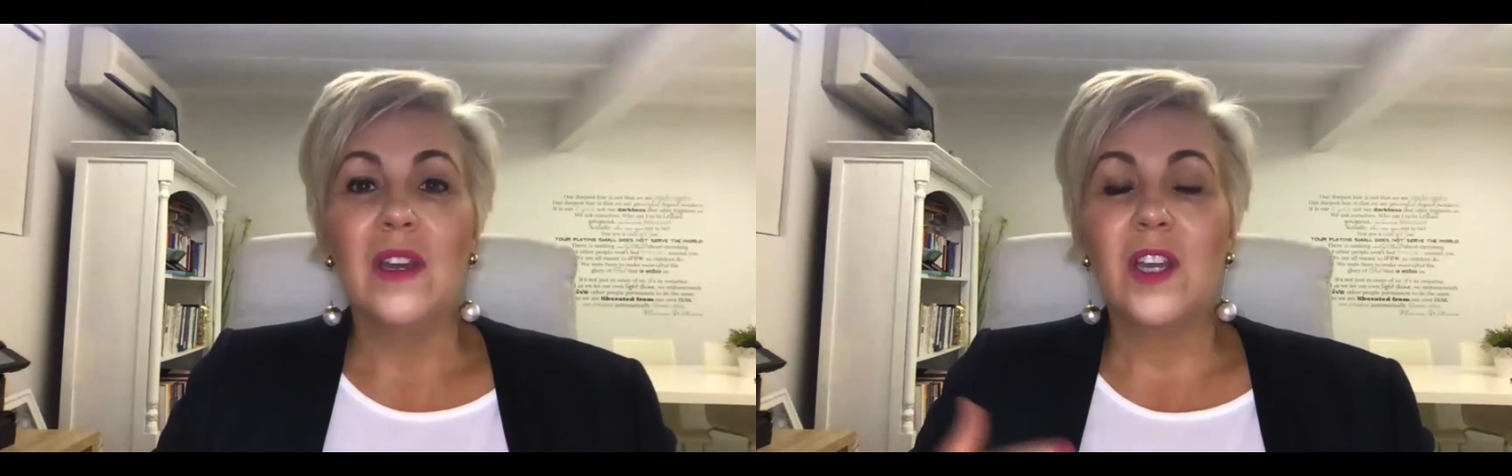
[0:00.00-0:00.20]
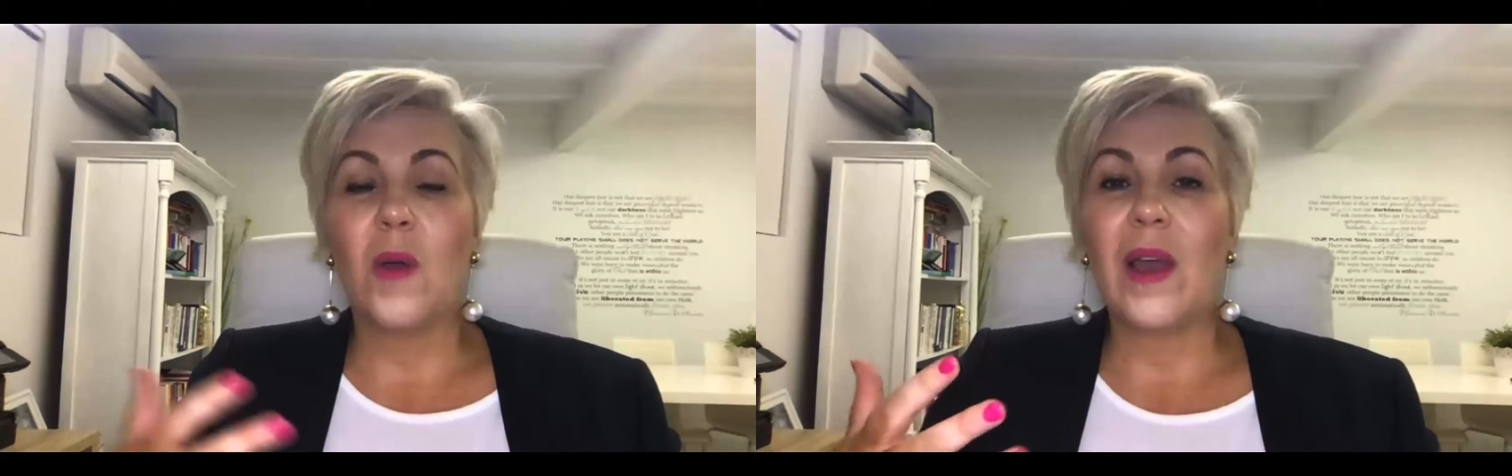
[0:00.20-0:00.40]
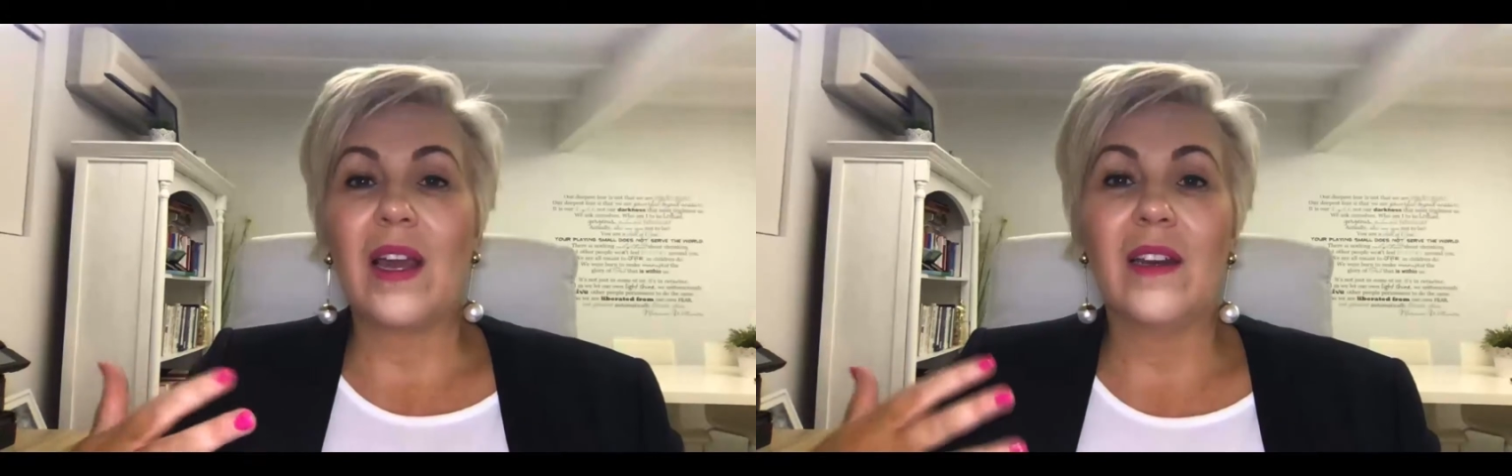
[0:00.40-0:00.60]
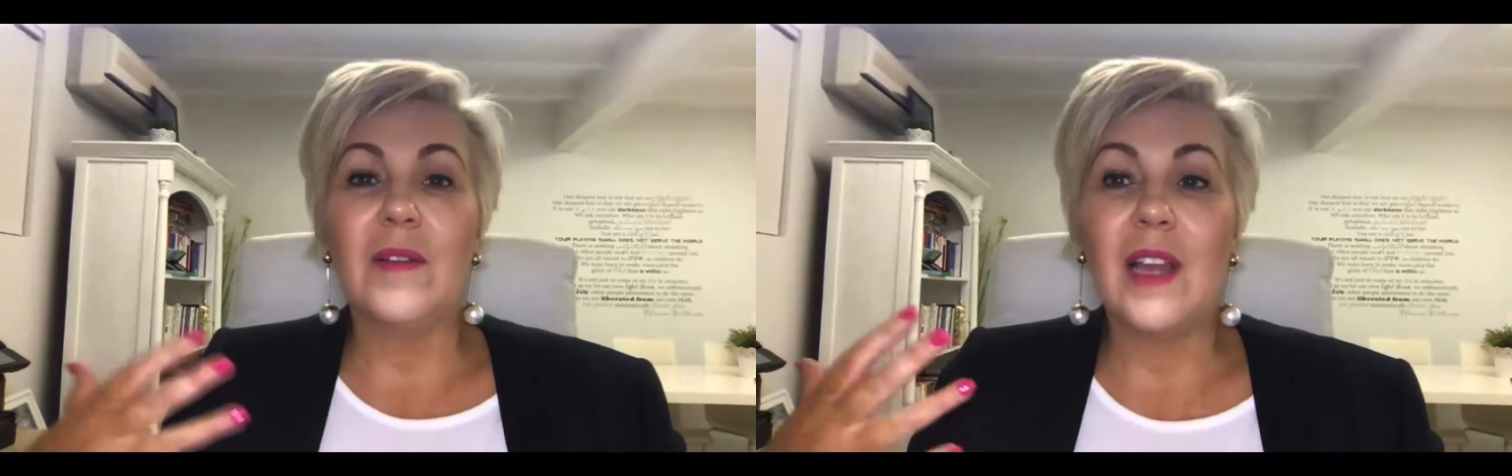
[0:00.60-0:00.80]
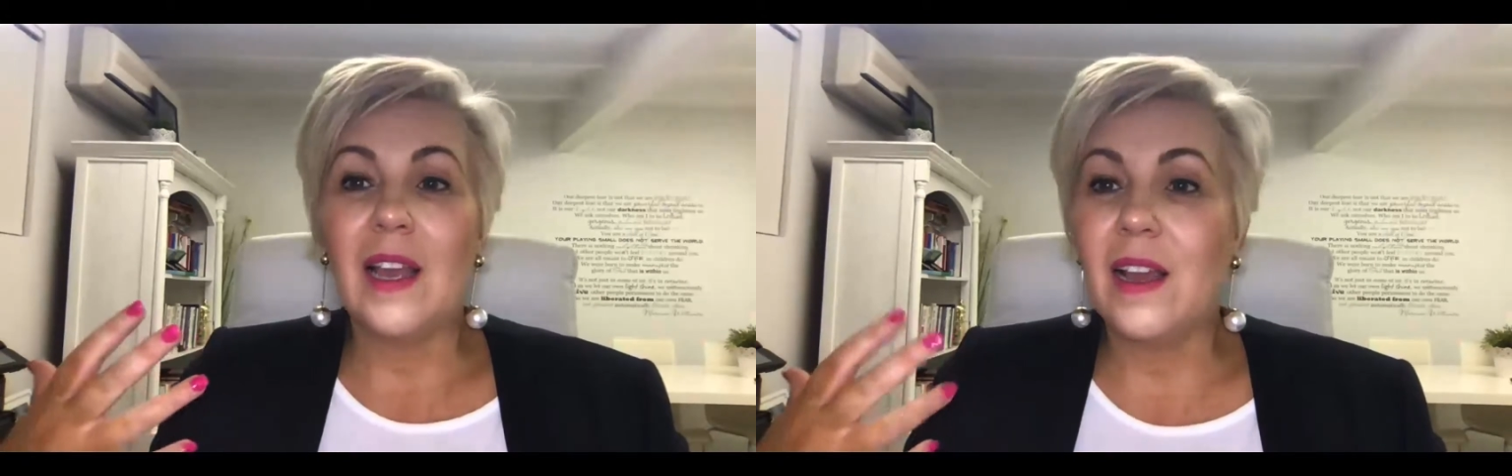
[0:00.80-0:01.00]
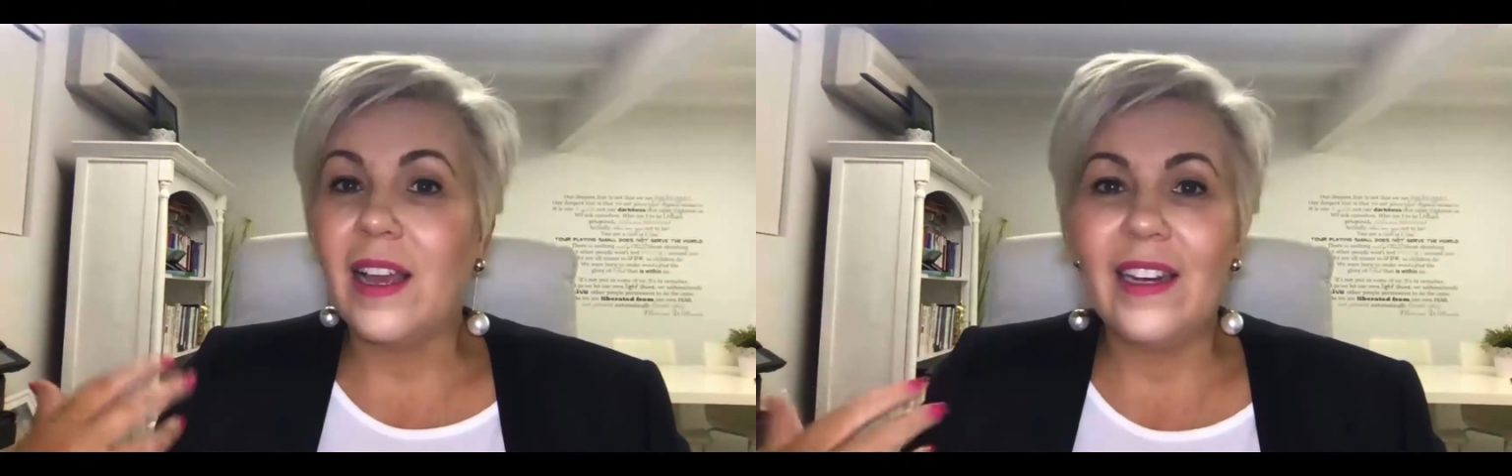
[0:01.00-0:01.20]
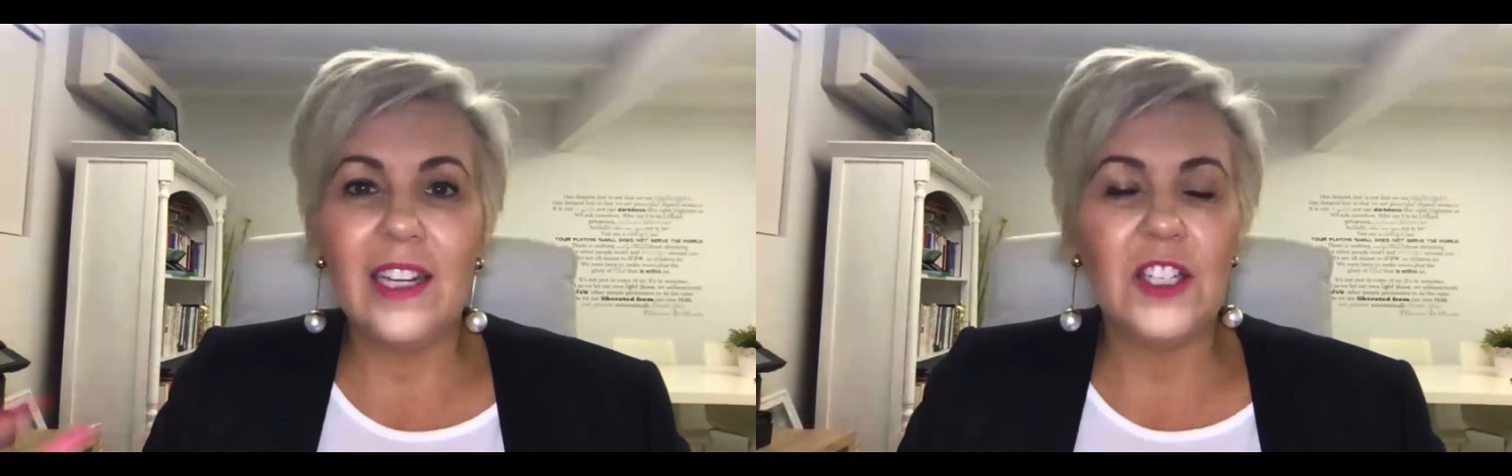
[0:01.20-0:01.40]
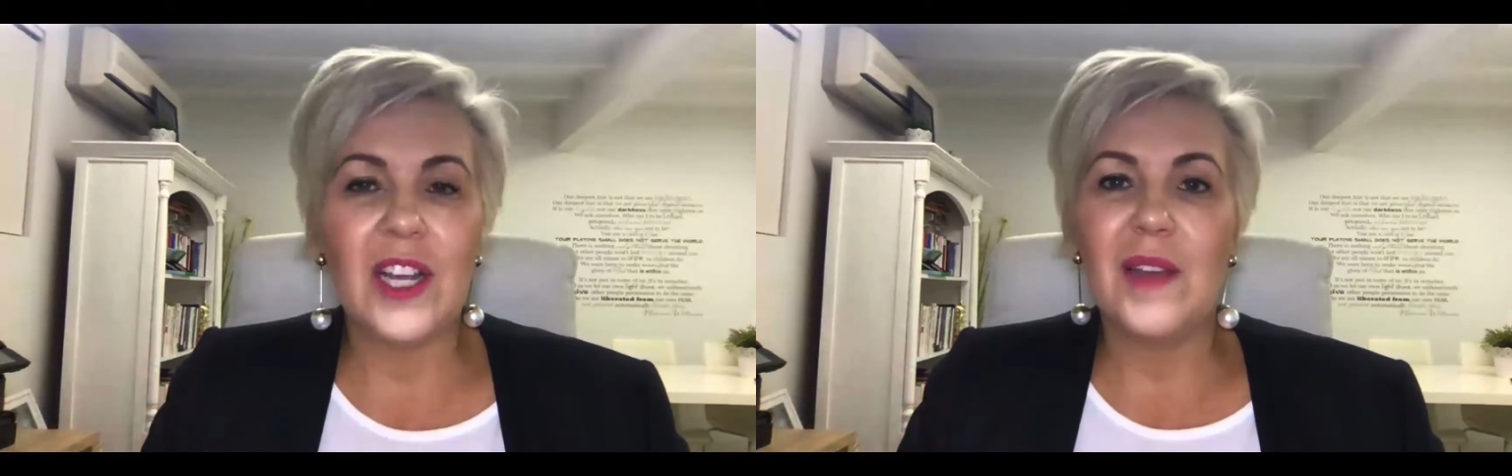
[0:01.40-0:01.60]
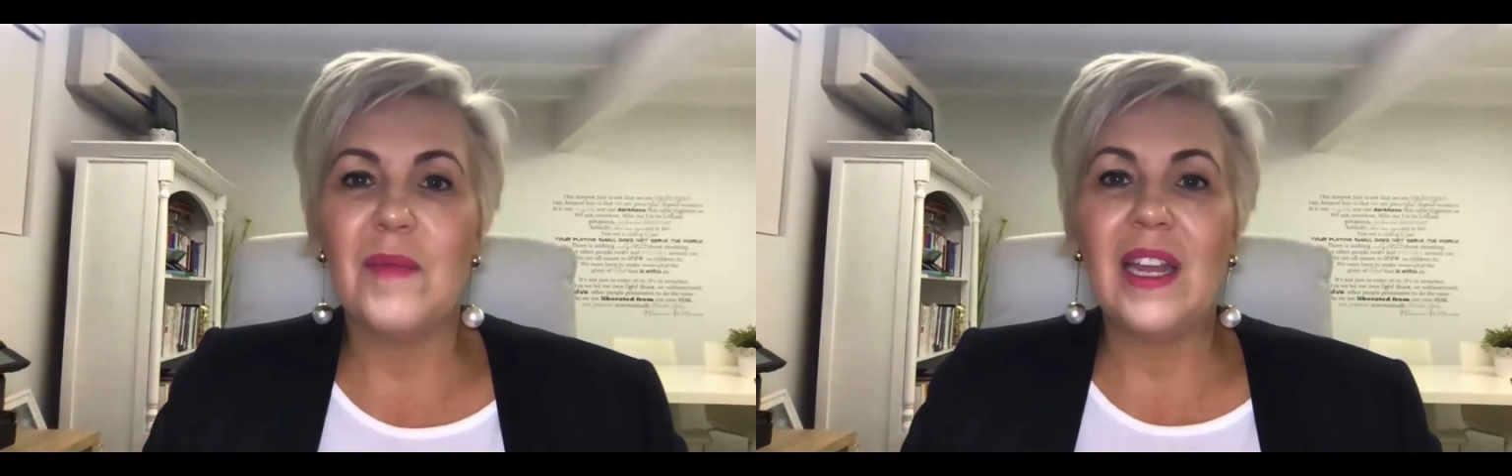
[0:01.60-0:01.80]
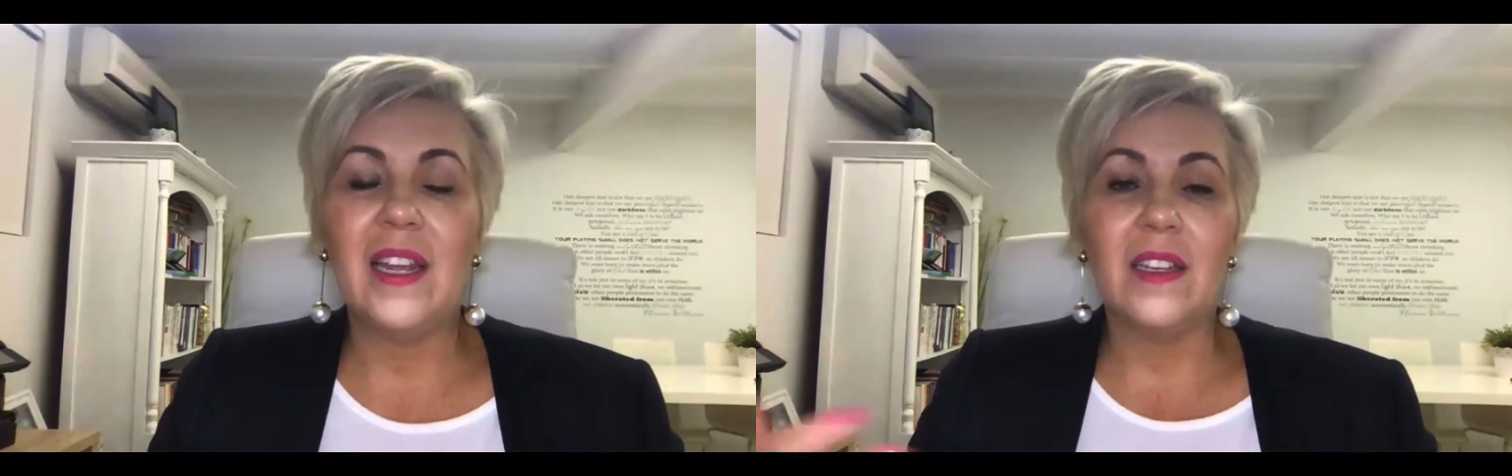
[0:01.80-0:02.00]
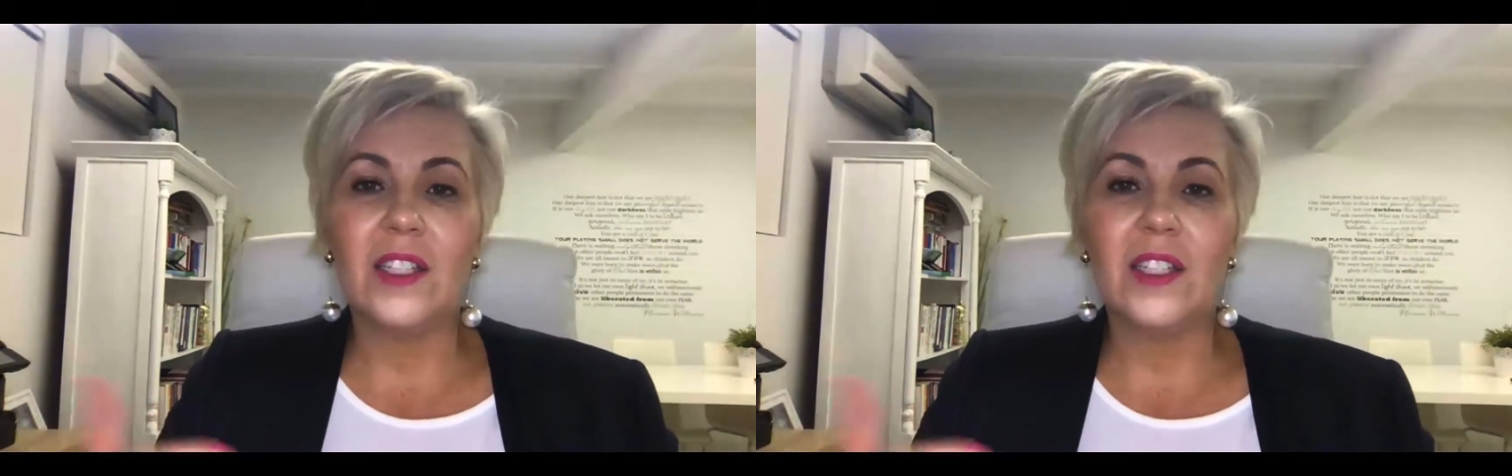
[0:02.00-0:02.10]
go out and initiate meetings.